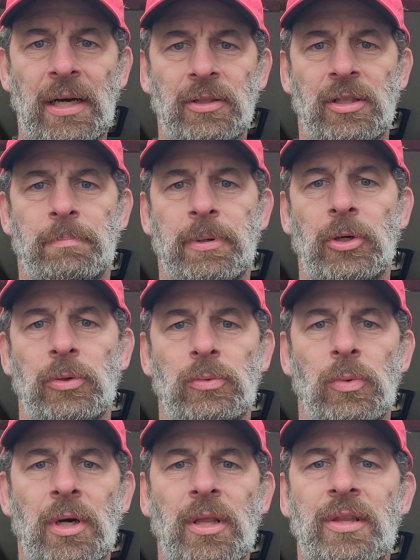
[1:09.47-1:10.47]
out the boat,
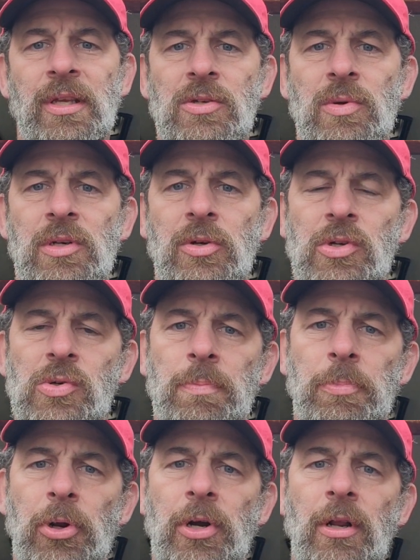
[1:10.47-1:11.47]
one of the things we do is we
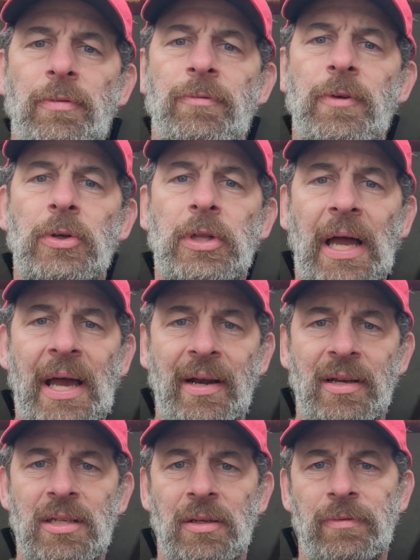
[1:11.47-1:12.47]
put in a fuel
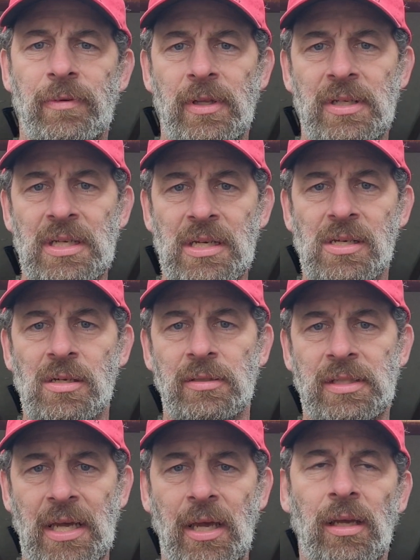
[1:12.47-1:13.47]
additive for the diesel
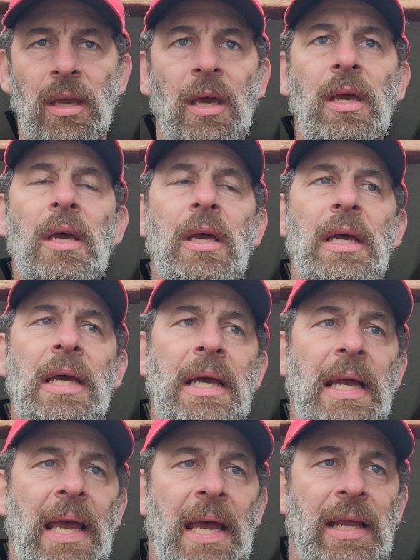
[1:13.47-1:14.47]
tank.
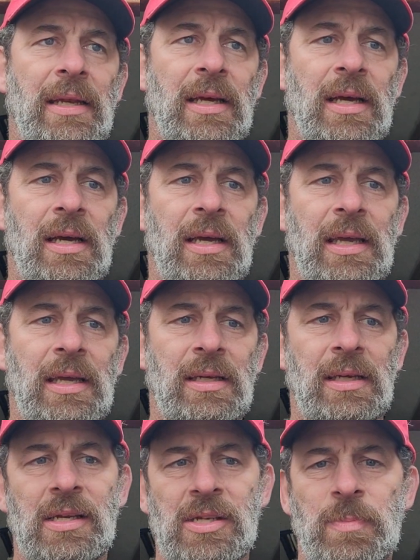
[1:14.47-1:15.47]
And
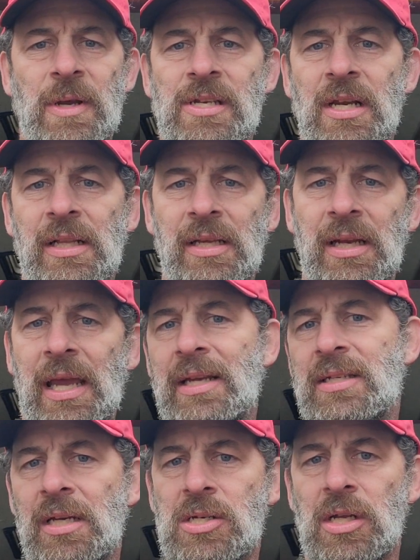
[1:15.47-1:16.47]
it is basically an
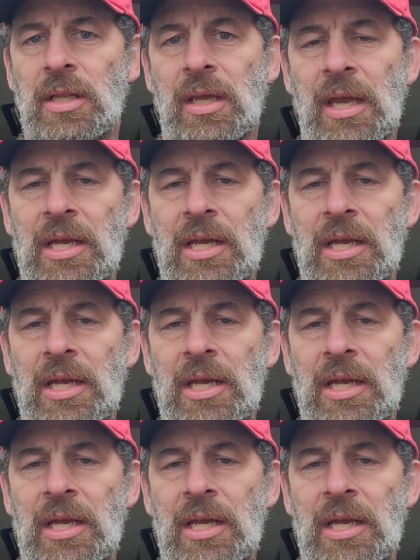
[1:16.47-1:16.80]
anti-gelling